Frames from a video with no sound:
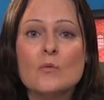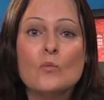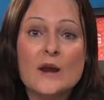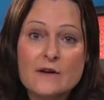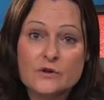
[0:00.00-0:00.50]

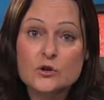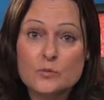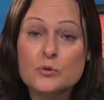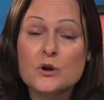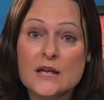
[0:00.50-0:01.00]
whenever
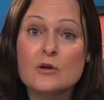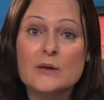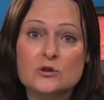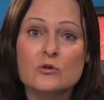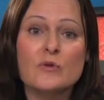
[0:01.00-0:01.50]
you're putting them
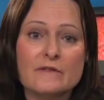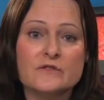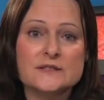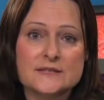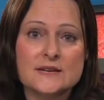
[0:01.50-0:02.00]
in your
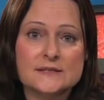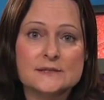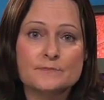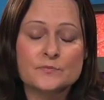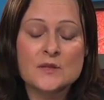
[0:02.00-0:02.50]
references.